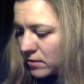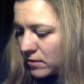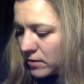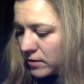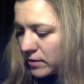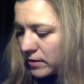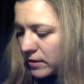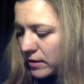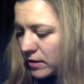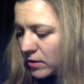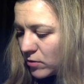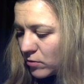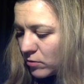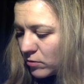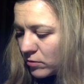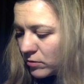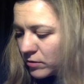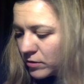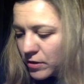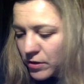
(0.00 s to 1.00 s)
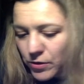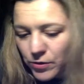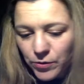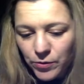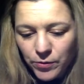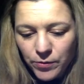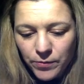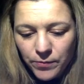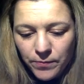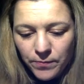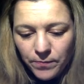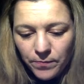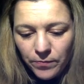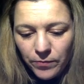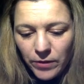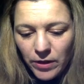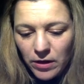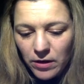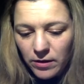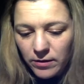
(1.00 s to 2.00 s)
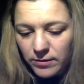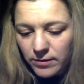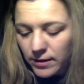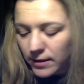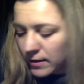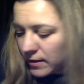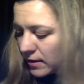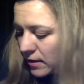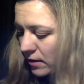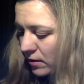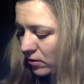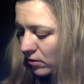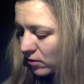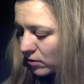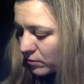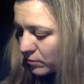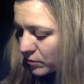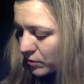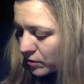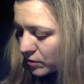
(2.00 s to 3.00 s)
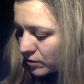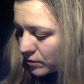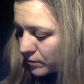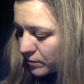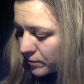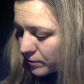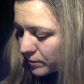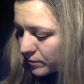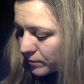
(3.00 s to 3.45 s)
is equal to uh, 10 kiloohms.